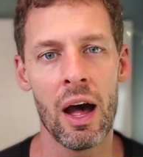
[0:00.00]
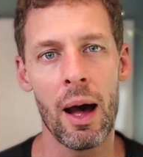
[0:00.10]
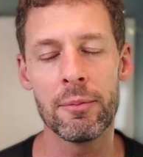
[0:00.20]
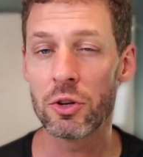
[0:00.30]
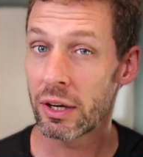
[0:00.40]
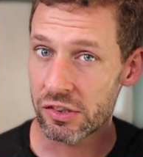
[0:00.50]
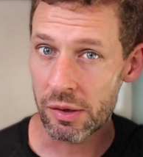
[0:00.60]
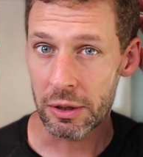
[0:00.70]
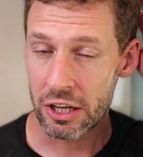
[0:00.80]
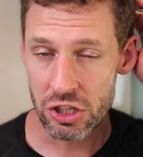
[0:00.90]
during a
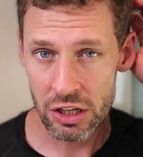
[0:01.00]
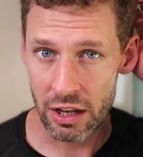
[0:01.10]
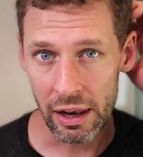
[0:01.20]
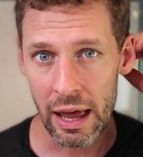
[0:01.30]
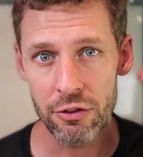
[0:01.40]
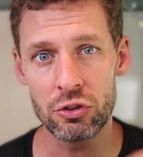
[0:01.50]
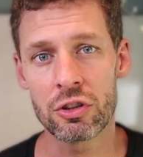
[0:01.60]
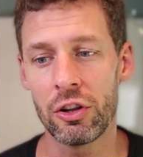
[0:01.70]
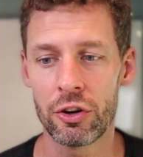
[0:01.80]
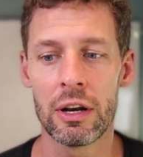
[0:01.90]
simulation that allows you
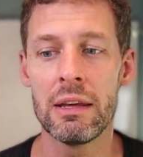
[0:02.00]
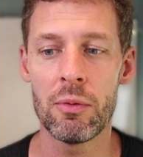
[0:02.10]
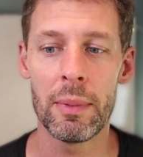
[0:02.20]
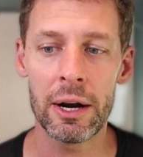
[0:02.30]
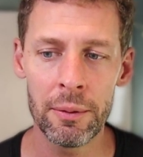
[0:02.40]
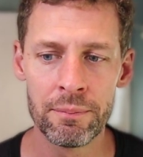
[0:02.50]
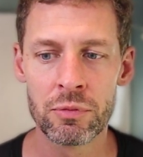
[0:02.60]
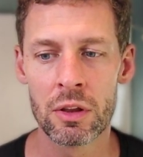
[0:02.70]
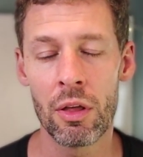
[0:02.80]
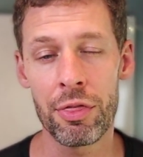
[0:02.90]
to learn even better.
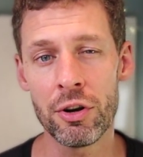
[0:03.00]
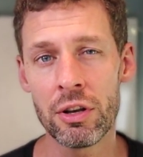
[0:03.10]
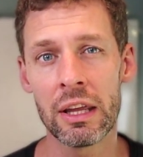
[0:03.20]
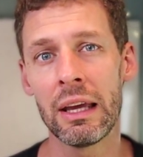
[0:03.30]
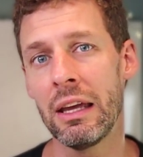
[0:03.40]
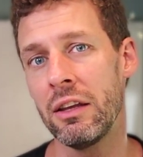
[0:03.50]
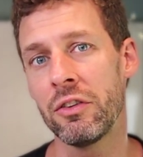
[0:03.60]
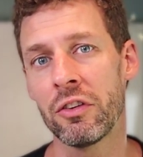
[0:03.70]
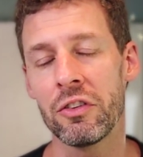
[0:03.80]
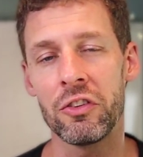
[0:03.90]
The third thing
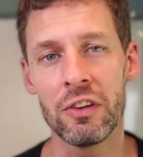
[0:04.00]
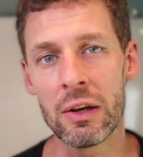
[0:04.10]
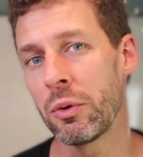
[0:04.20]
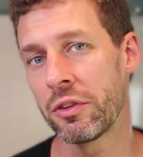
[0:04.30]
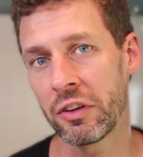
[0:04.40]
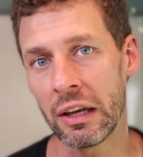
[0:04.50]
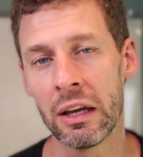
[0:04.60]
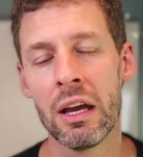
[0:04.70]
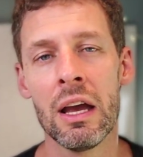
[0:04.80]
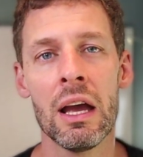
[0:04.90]
is sequencing.
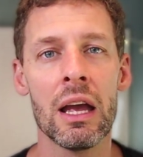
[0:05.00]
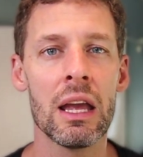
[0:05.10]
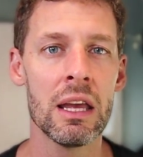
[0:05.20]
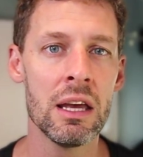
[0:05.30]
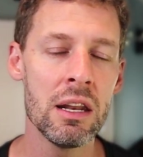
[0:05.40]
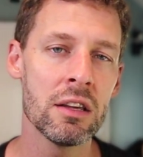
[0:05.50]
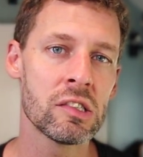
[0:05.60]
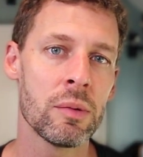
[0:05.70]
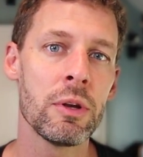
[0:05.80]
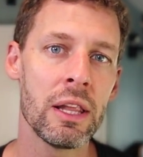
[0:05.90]
In a
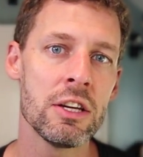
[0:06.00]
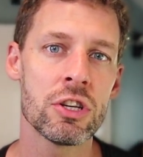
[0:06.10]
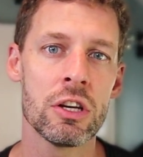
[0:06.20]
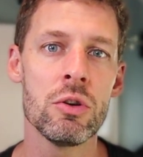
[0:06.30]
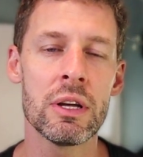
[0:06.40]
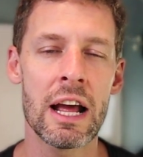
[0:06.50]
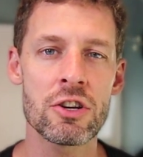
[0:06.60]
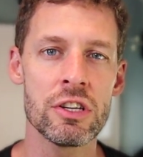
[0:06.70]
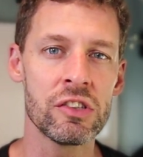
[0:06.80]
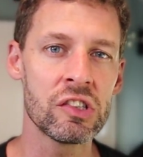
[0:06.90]
simulation, you can
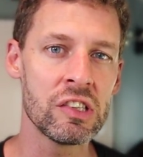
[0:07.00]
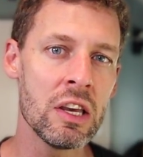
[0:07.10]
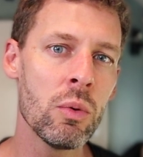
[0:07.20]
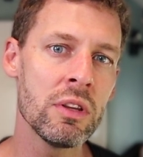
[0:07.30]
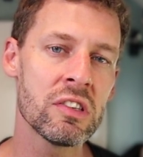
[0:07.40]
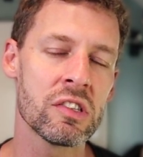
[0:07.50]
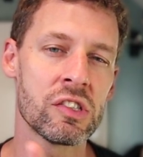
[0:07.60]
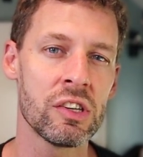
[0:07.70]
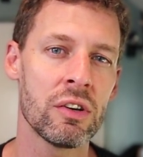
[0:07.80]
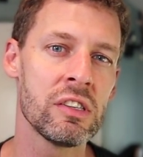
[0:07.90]
actually sequence the
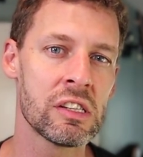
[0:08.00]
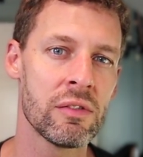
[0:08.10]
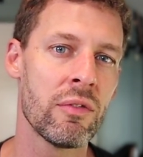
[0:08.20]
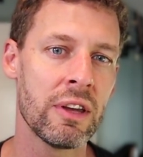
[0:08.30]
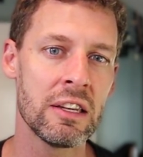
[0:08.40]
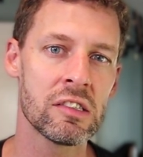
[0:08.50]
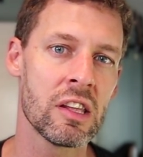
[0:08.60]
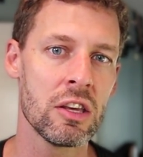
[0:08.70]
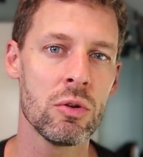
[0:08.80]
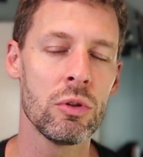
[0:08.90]
series of events
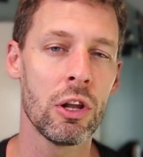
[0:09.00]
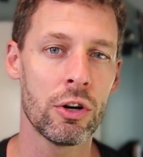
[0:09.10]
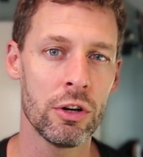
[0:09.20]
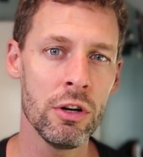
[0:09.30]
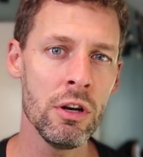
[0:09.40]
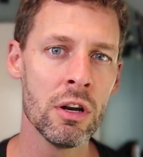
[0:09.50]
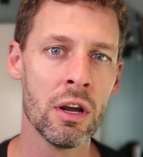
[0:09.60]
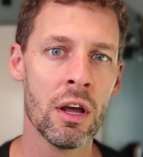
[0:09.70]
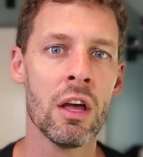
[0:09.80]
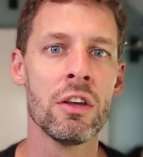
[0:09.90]
that you learn
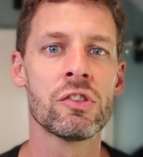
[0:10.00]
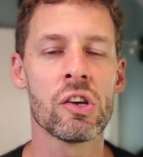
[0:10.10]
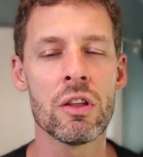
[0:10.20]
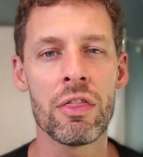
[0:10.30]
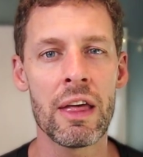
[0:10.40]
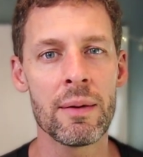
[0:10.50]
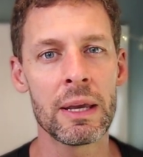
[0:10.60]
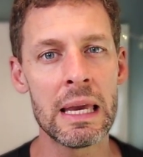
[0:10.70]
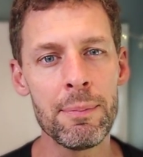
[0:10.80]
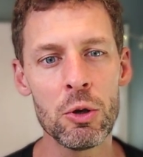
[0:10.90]
so that they
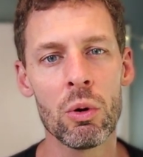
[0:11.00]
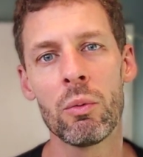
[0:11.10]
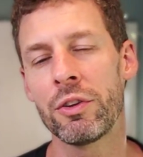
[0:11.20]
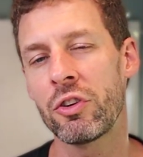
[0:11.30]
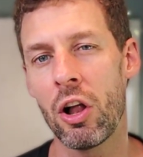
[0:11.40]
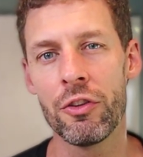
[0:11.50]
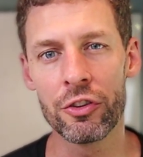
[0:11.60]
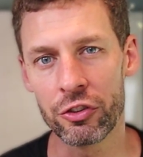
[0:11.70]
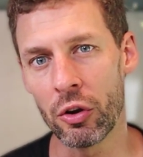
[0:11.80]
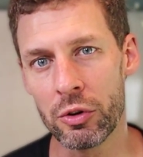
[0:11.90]
keep you in what's called
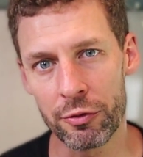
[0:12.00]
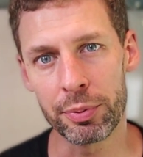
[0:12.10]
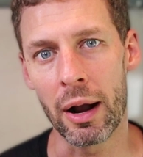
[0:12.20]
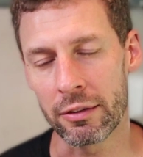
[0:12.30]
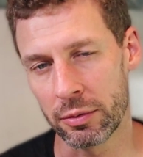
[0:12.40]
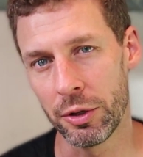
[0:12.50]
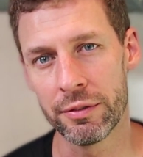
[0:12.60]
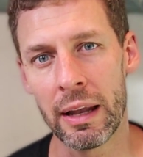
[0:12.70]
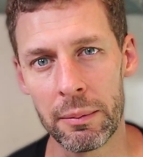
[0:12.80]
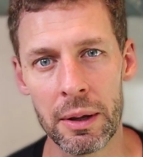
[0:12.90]
the zone of proximal
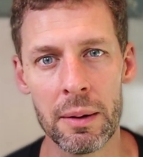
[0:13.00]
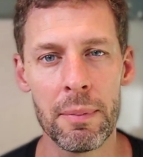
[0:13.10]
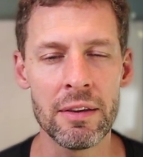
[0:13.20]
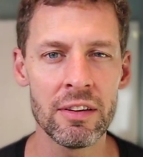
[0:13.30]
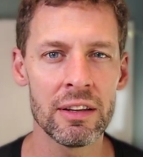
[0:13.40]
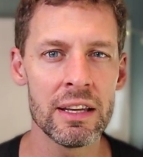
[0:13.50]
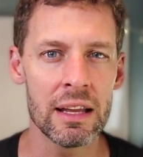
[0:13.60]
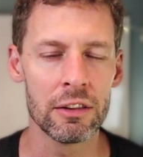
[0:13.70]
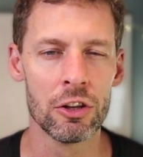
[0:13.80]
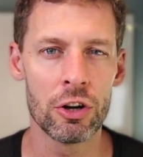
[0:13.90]
development.
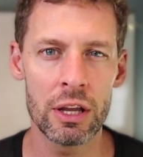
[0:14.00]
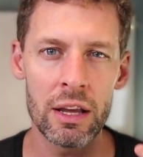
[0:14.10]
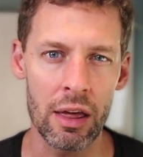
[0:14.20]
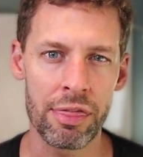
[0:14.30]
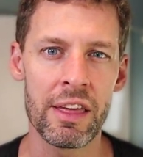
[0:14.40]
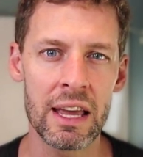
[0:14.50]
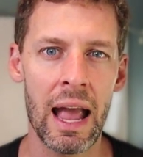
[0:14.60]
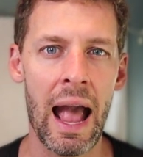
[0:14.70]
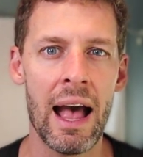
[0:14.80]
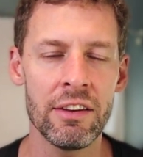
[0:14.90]
Basically, learning a thing
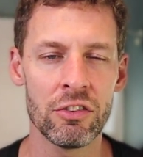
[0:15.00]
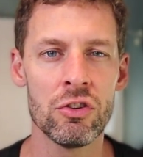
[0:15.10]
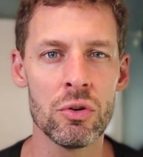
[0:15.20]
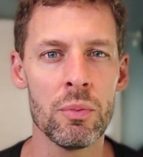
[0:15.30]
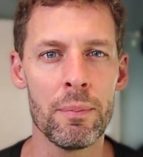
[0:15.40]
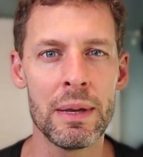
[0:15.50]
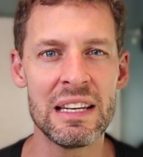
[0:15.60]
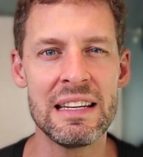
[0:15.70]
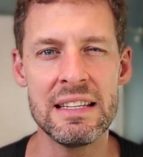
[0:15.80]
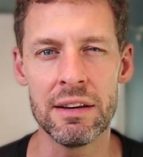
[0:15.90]
has to
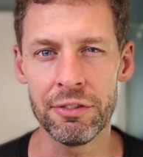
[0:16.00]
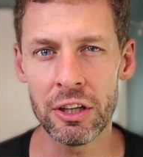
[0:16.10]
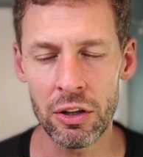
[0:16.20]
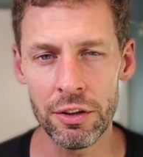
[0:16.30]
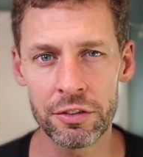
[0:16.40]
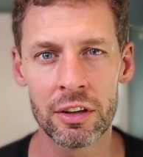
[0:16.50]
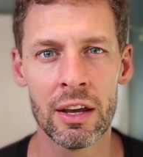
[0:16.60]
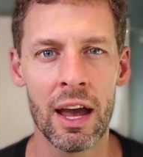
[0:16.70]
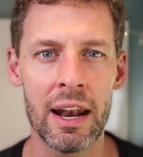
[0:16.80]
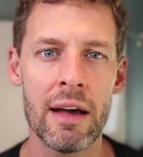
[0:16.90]
be difficult
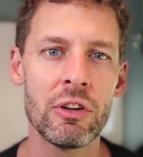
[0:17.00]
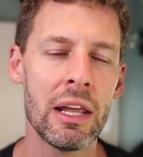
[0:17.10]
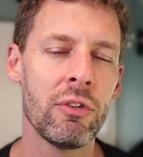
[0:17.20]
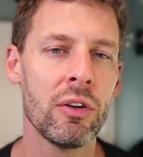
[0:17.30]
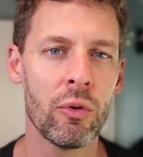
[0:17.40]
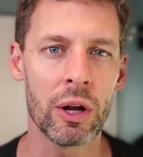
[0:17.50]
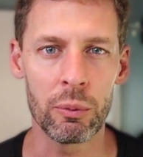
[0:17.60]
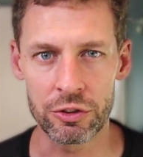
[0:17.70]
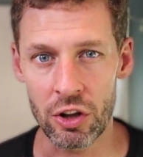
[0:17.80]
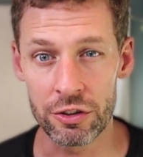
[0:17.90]
and have a level of
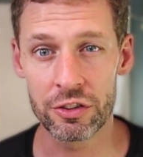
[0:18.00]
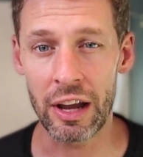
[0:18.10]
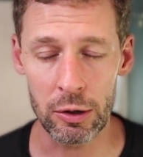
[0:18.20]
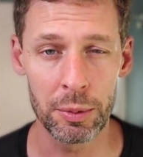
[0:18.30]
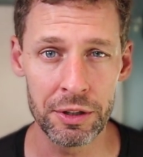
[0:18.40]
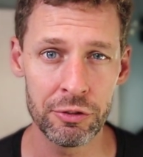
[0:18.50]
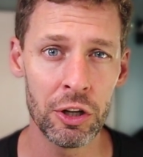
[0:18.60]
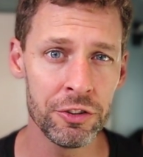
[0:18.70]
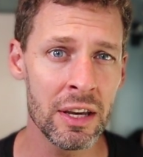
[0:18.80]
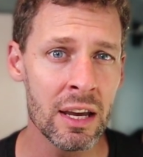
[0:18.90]
what's called desirable
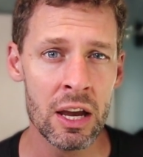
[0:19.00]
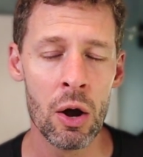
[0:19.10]
difficulty,